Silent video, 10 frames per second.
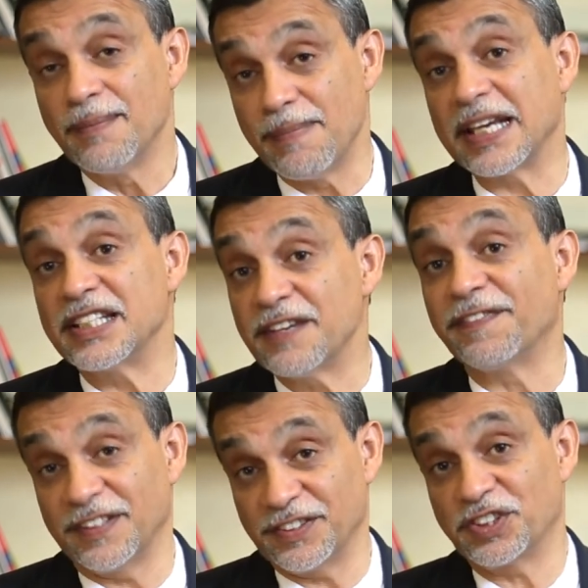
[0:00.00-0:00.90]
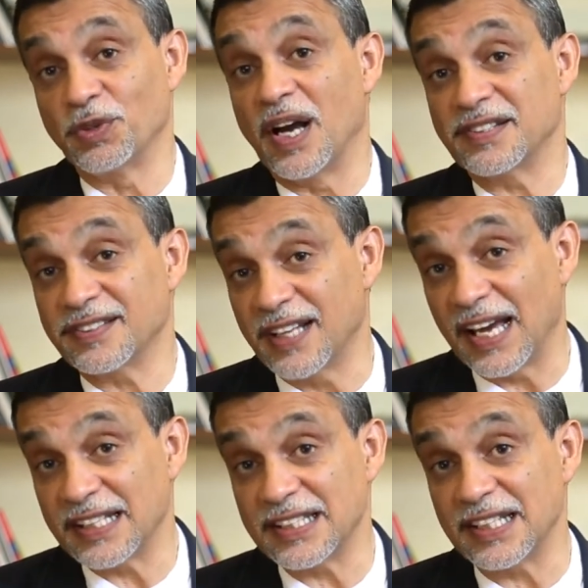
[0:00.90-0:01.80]
make a difference to our
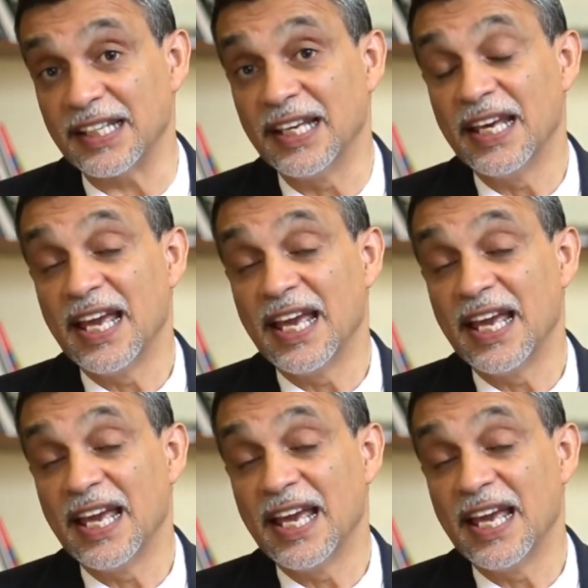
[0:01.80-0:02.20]
society.